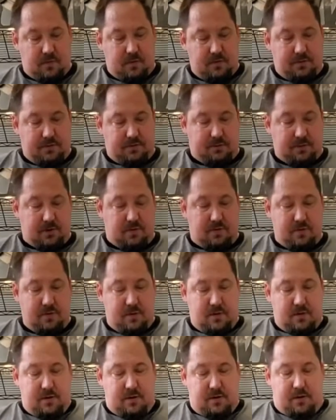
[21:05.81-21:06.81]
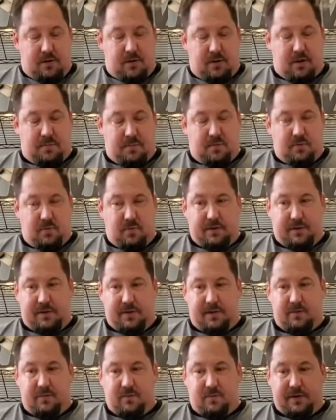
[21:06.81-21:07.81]
So, number 1
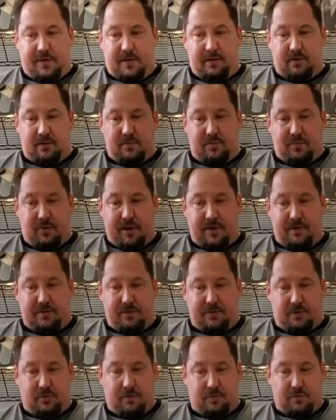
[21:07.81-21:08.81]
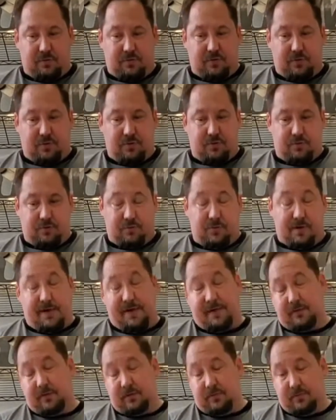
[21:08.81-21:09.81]
thing that will kill a brand new turbocharger, or
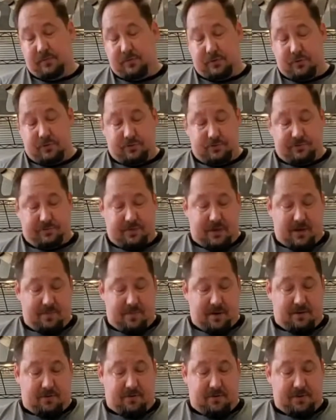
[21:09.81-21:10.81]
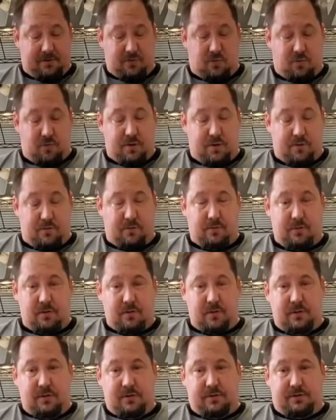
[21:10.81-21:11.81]
any turbocharger for that matter, is oil
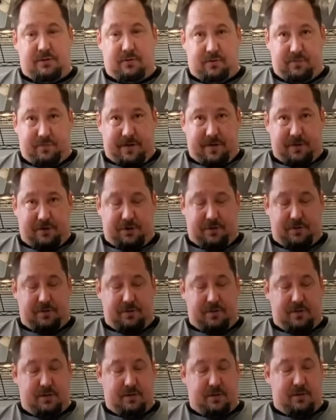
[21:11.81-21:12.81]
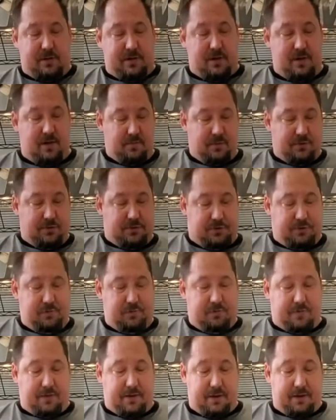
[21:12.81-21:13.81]
starvation. The number 2
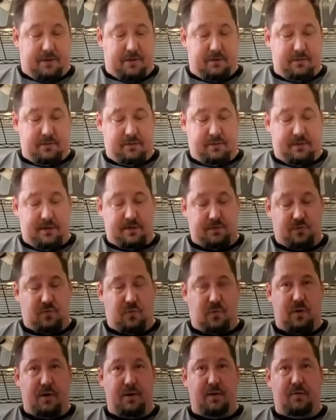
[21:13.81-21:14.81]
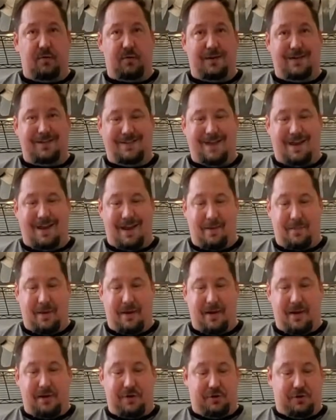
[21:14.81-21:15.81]
thing is oil
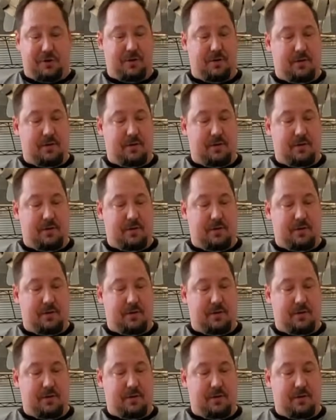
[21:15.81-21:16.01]
contamination.